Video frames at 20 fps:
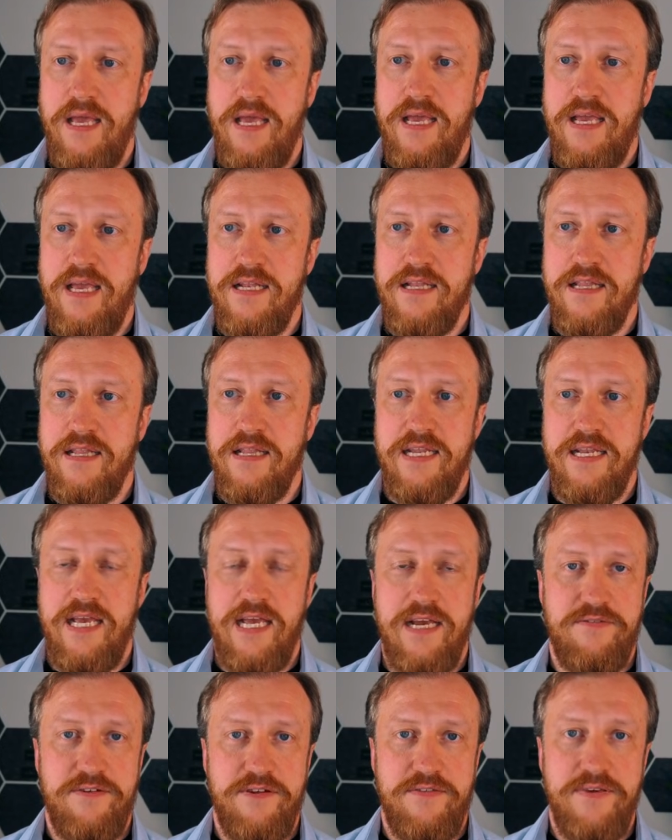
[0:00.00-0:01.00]
And then
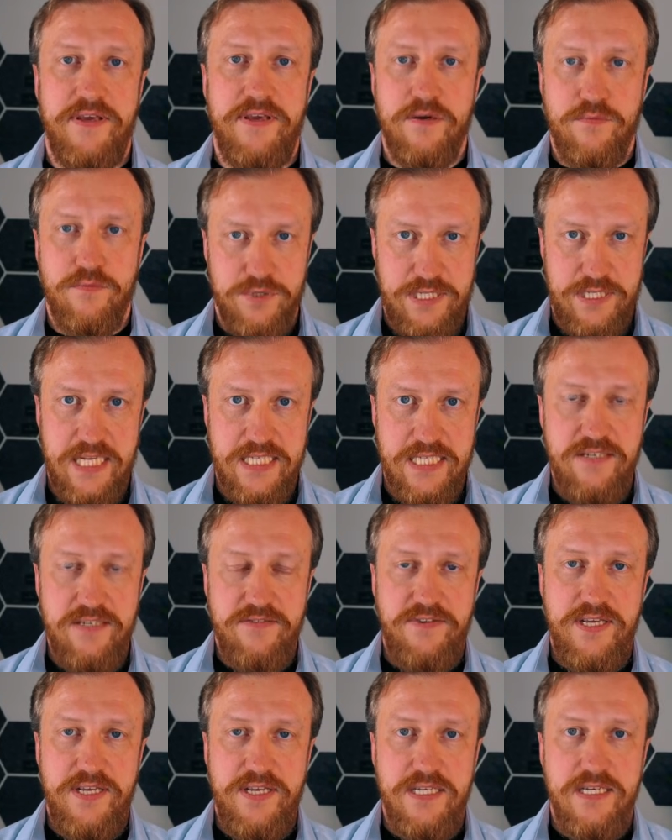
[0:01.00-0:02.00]
everything what doesn't
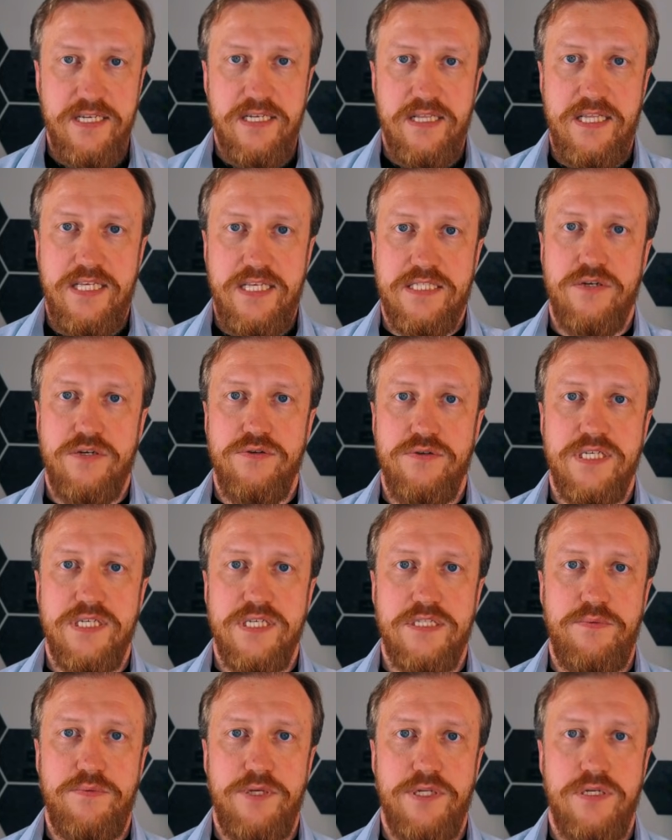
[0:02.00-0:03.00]
fit into this
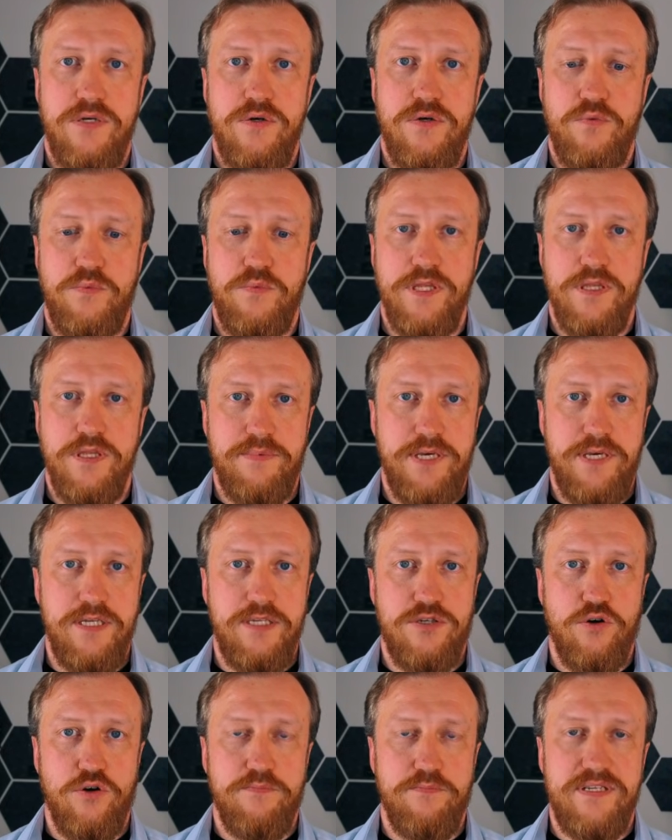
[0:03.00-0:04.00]
context window will be
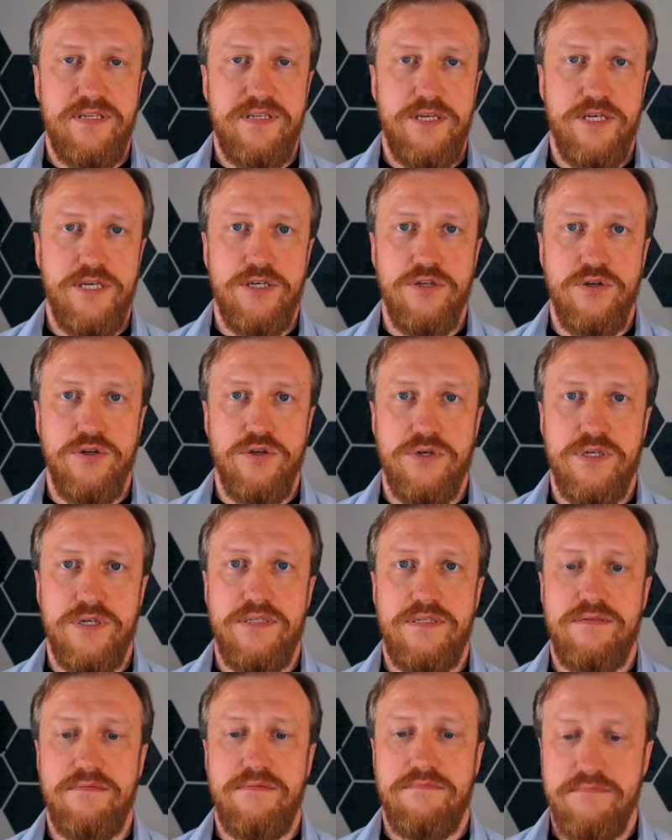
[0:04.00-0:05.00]
dropped,
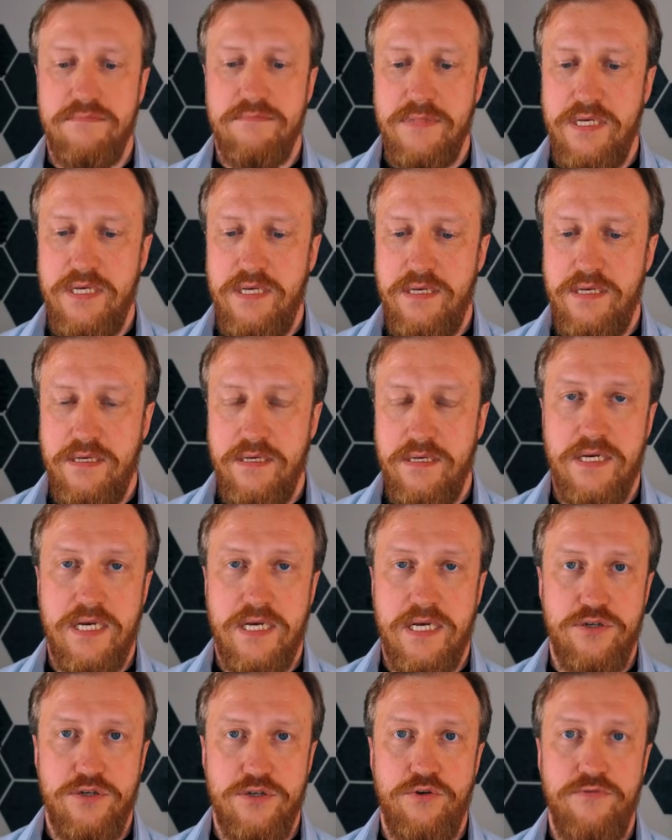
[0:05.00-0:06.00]
ignored,
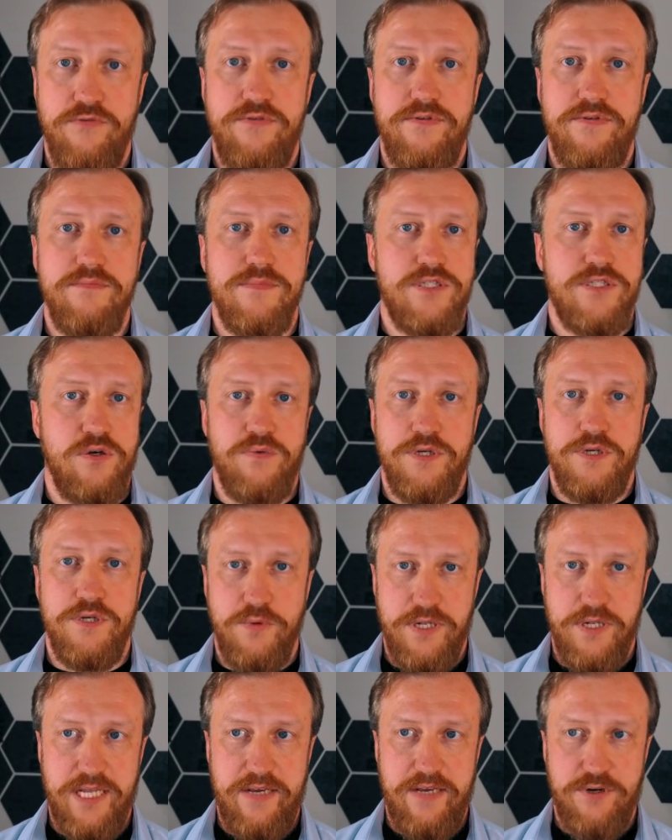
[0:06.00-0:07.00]
cut off, so it
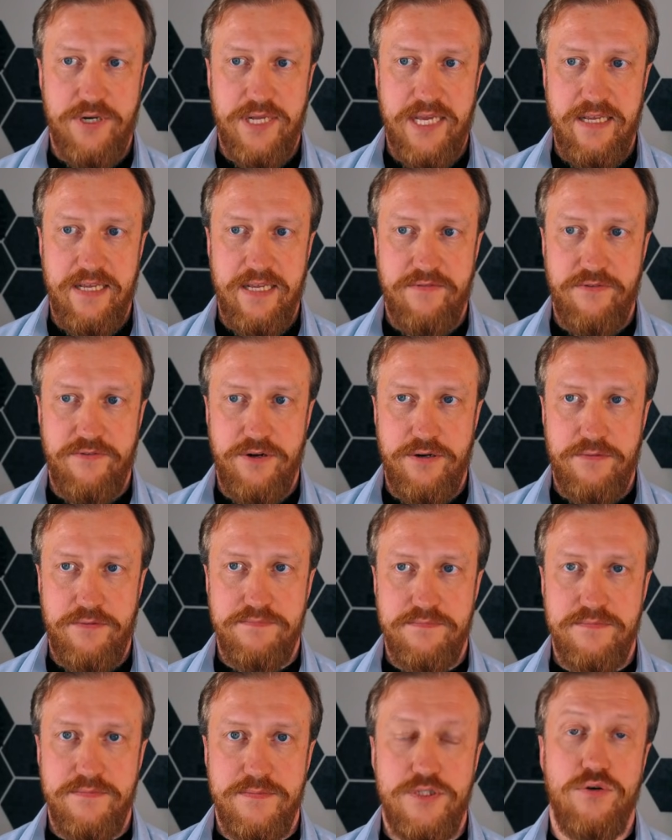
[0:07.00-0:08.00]
will never get there.
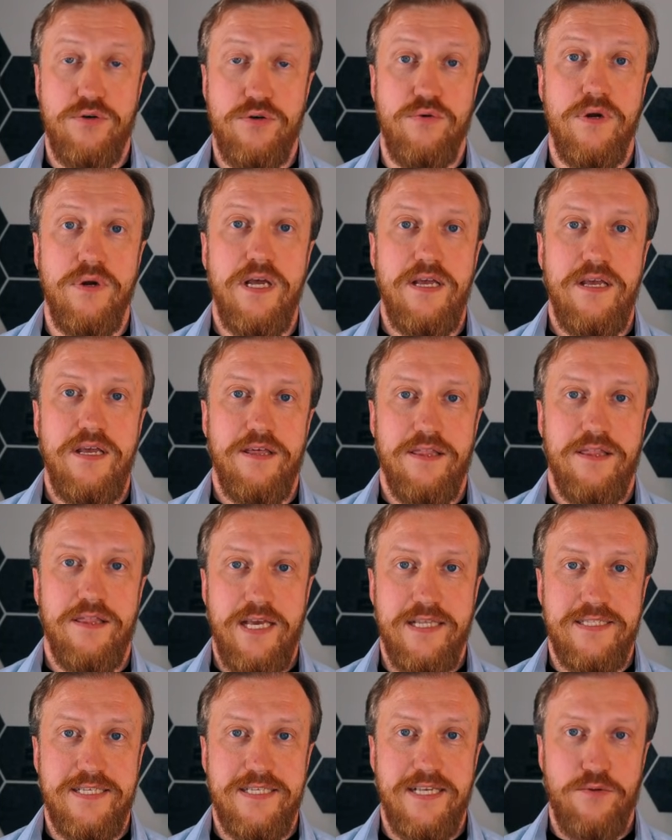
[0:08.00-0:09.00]
So
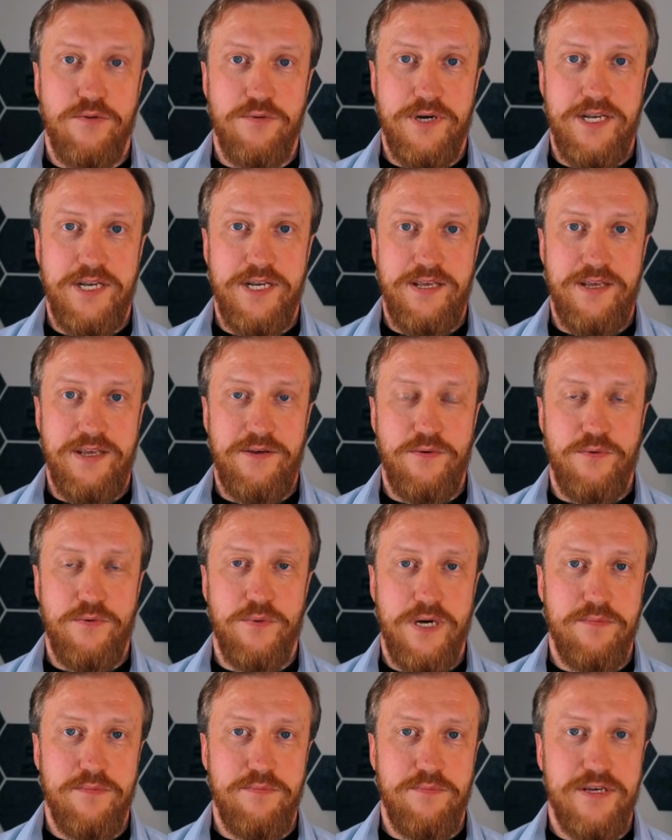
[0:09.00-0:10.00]
that's already
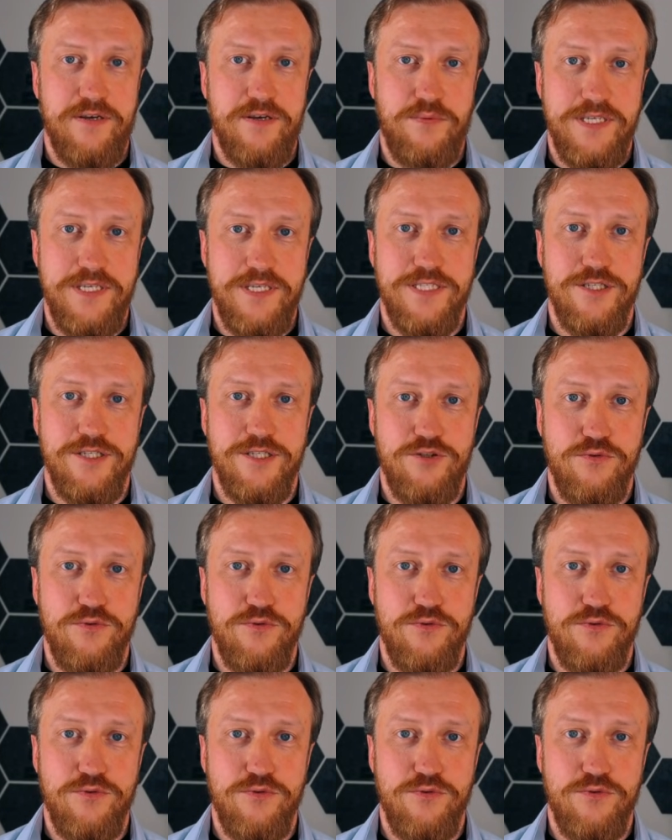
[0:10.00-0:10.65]
one big reason